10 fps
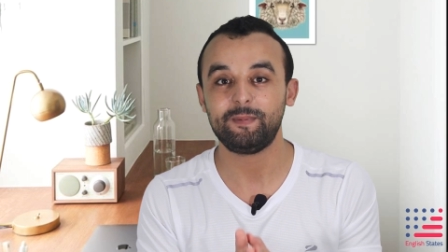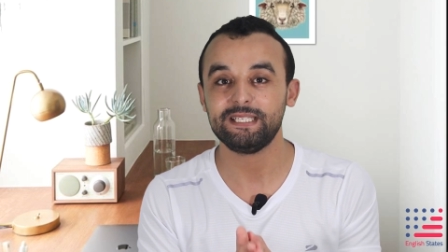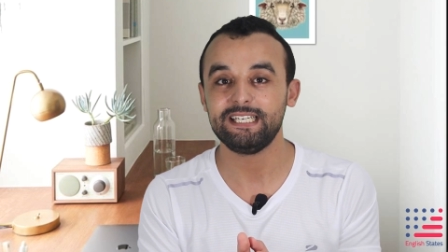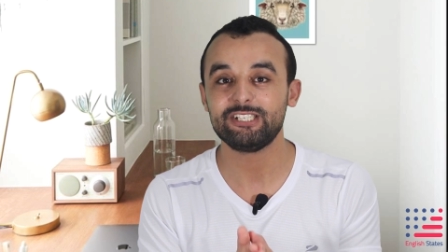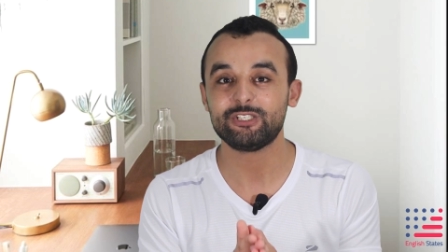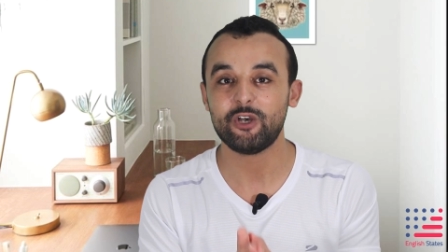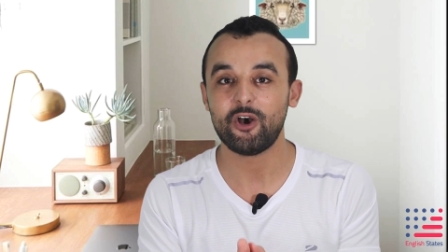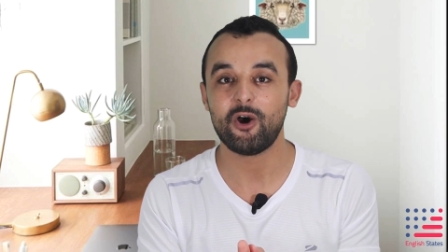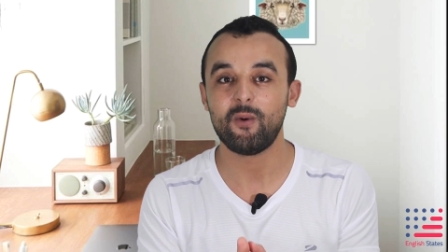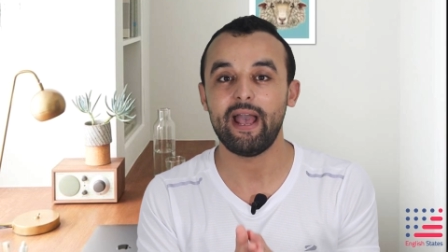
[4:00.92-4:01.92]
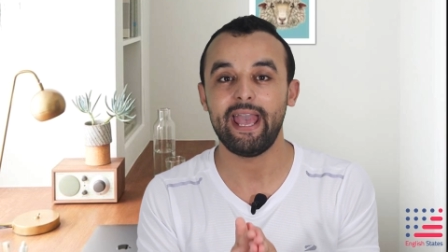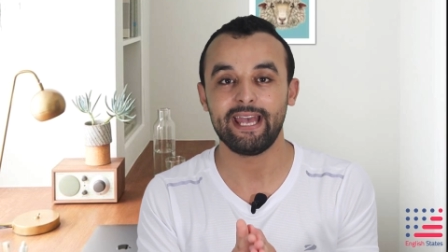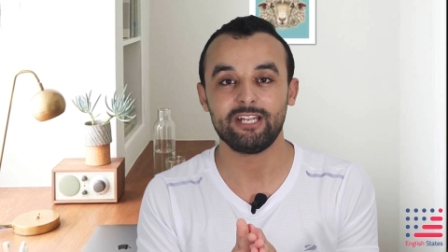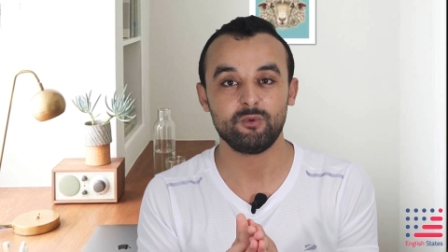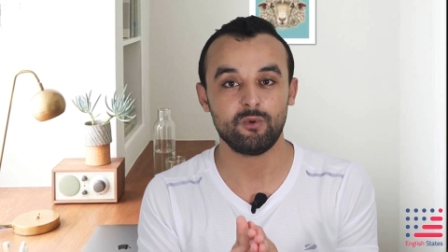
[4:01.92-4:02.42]
please go
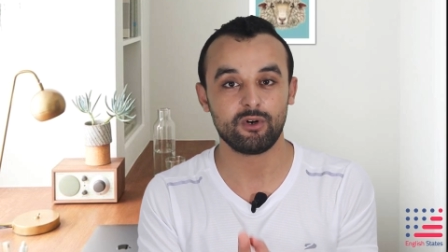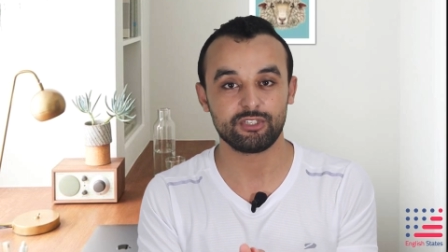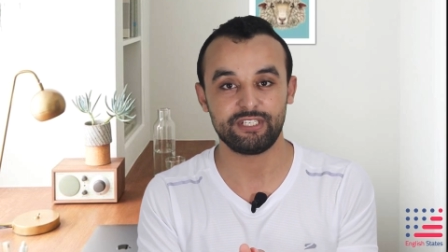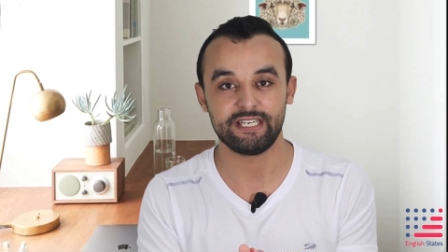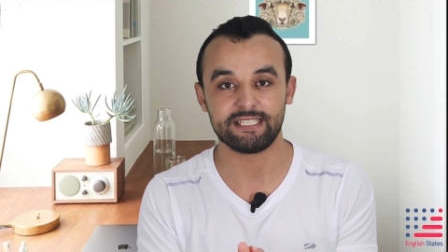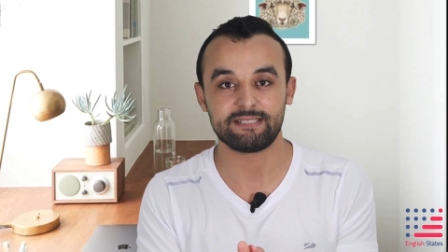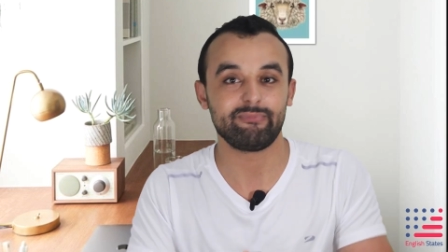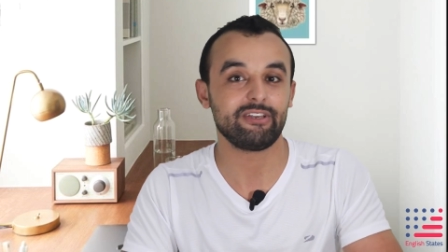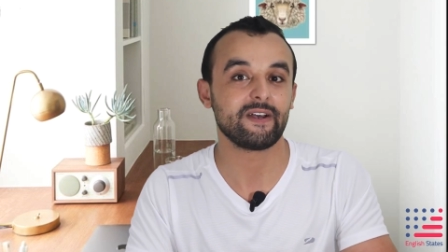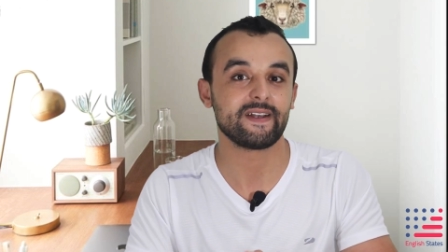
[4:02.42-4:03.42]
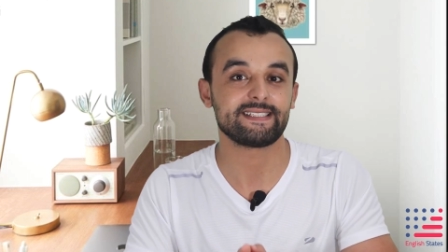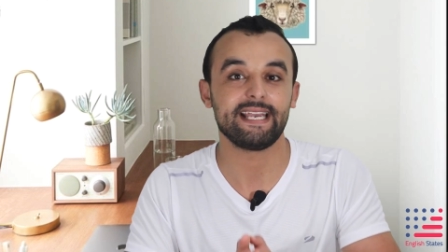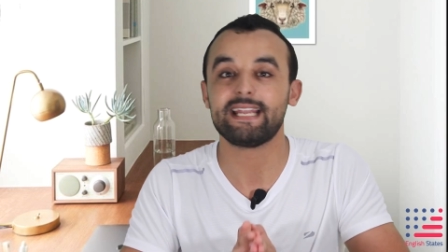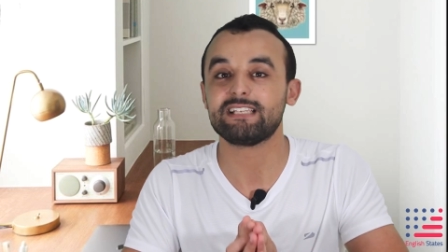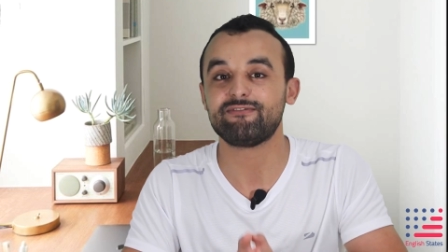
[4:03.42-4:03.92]
and watch it because
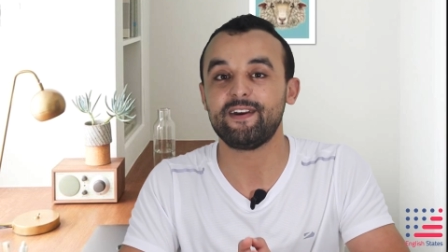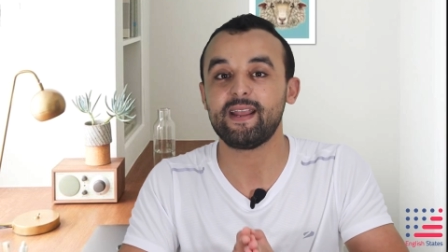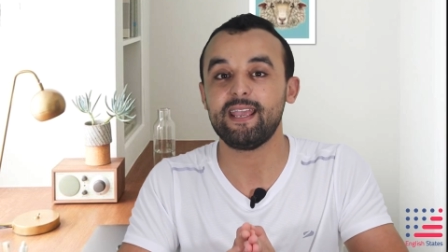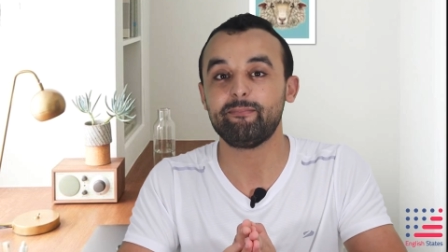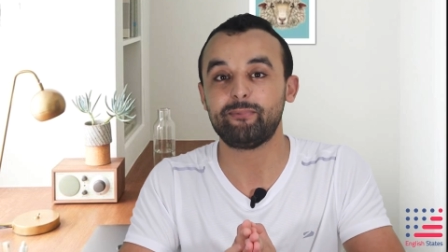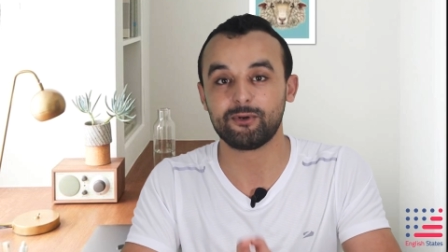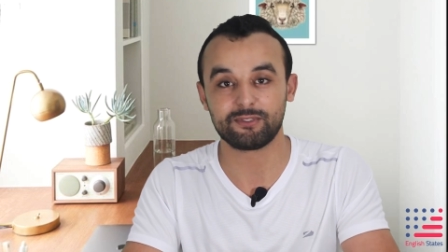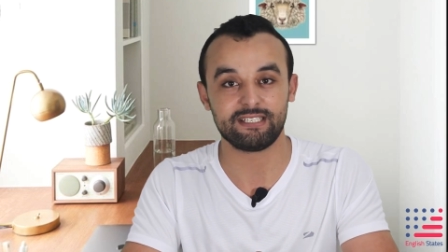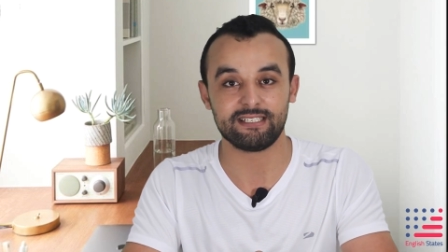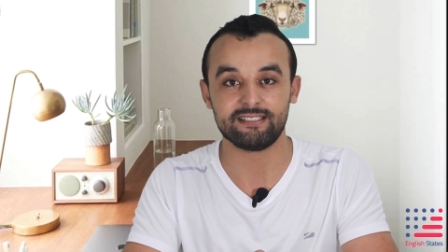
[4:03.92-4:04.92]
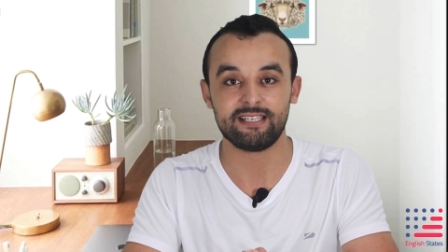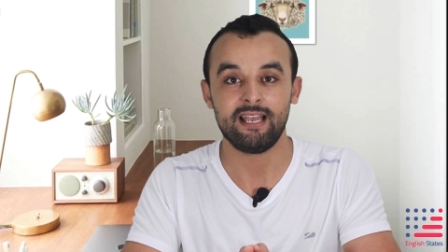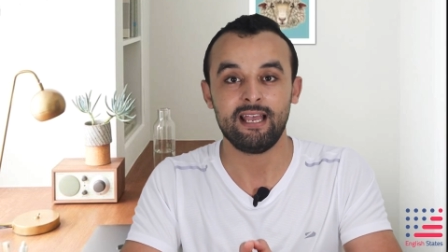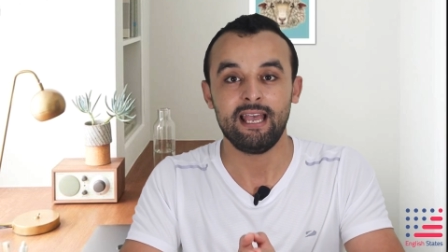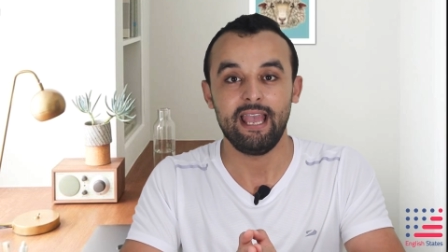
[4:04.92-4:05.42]
it is very important
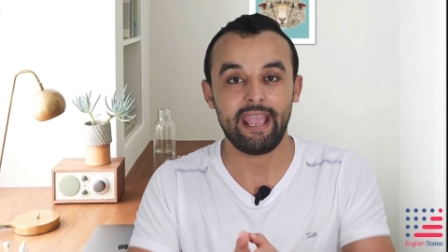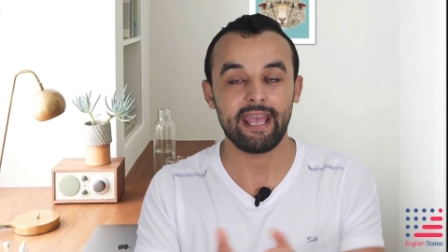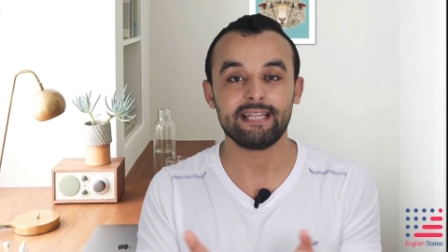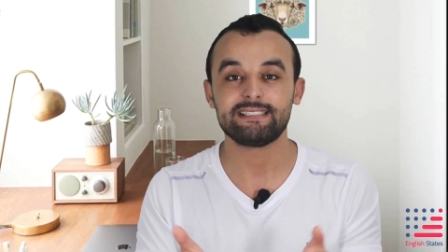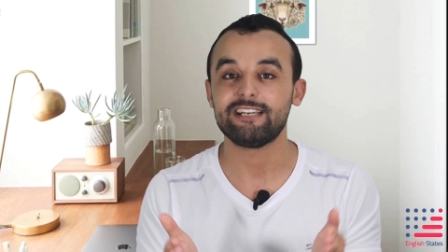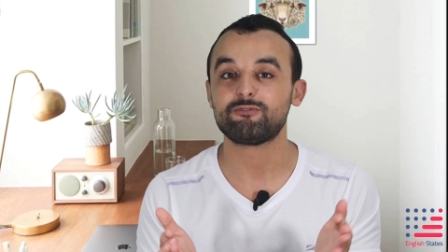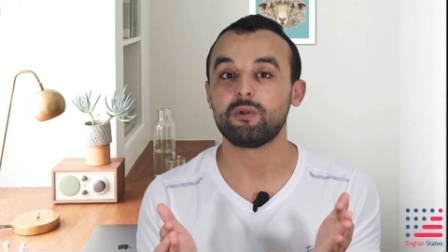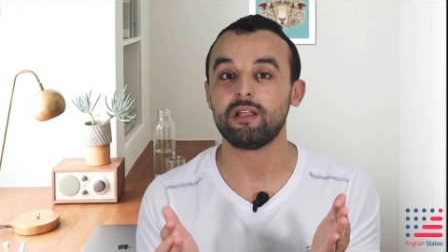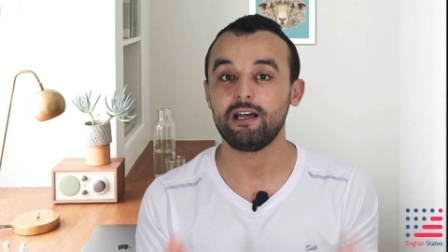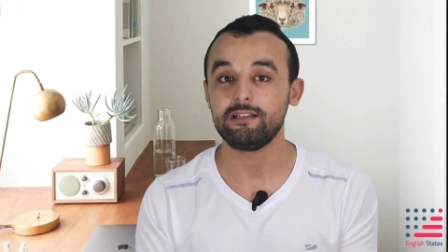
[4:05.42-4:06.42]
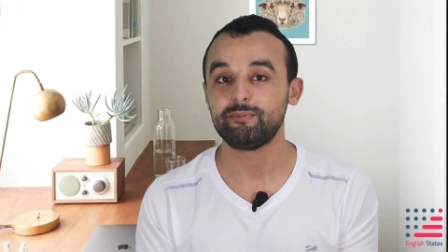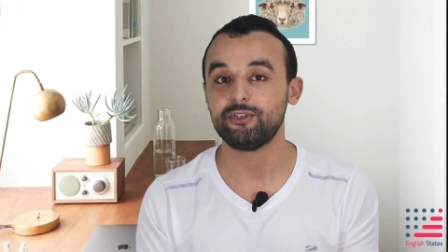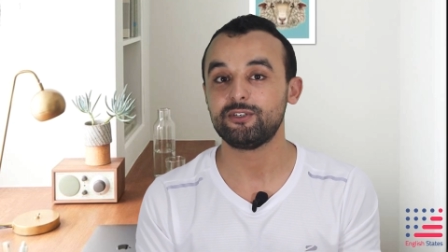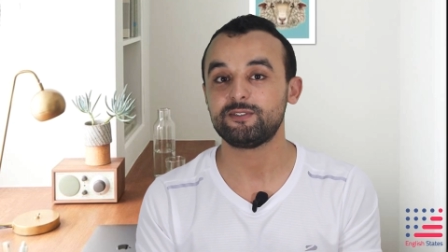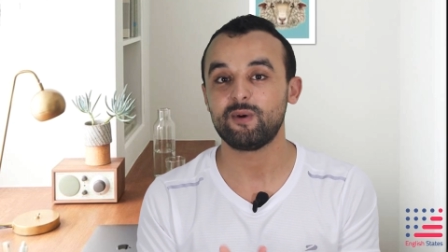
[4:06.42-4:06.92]
and it will help
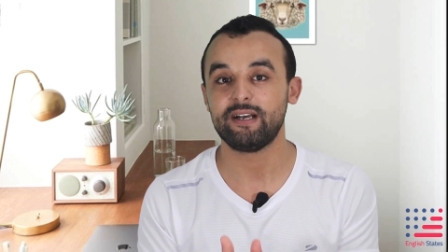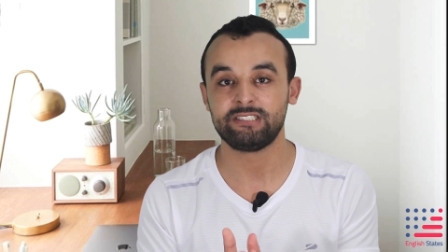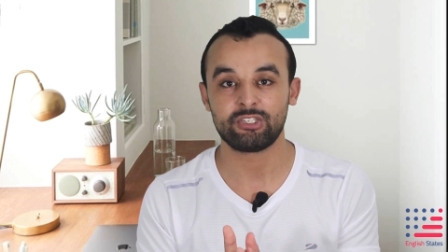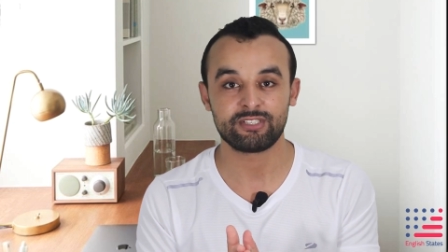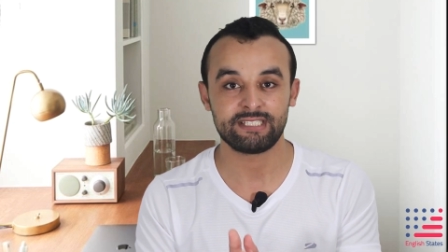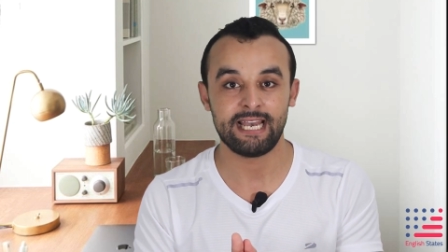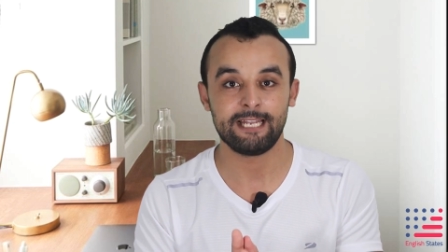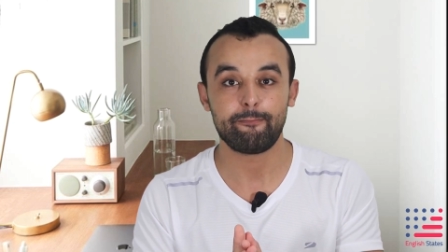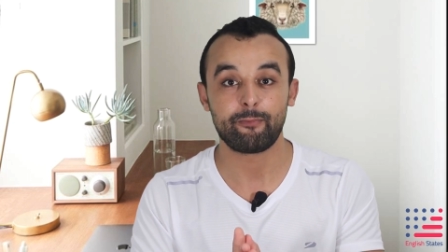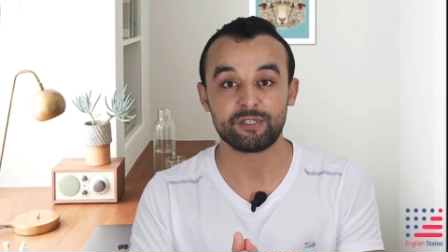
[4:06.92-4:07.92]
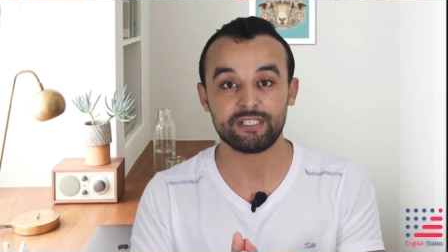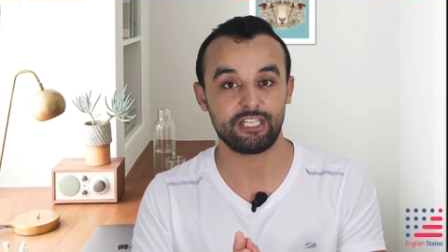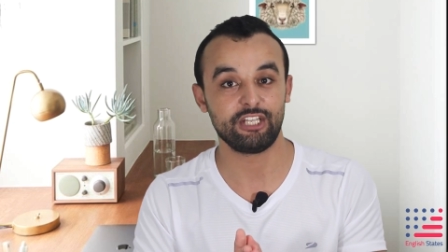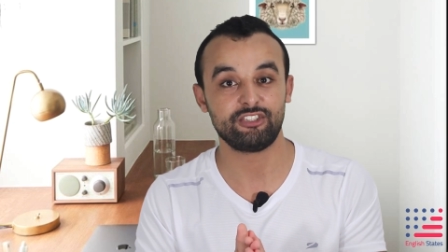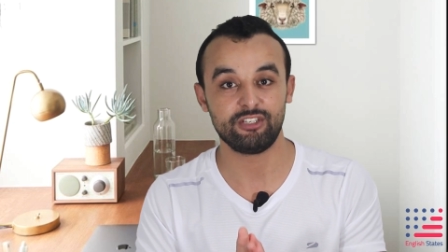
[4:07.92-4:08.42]
you to understand
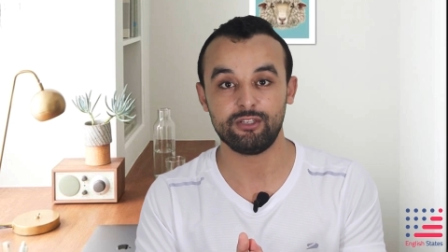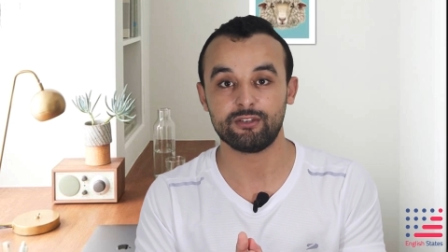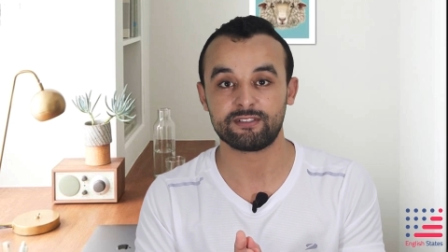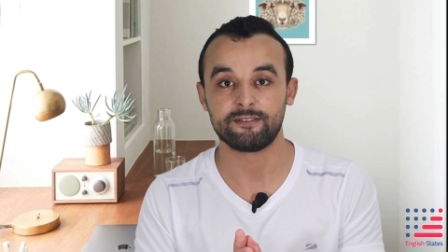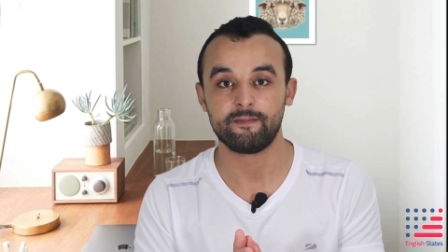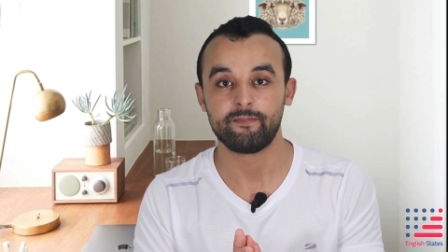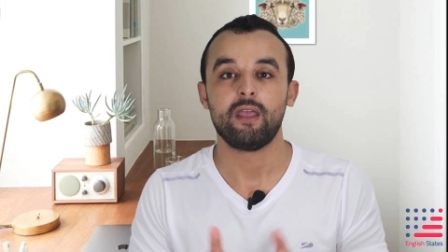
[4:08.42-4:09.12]
present continuous.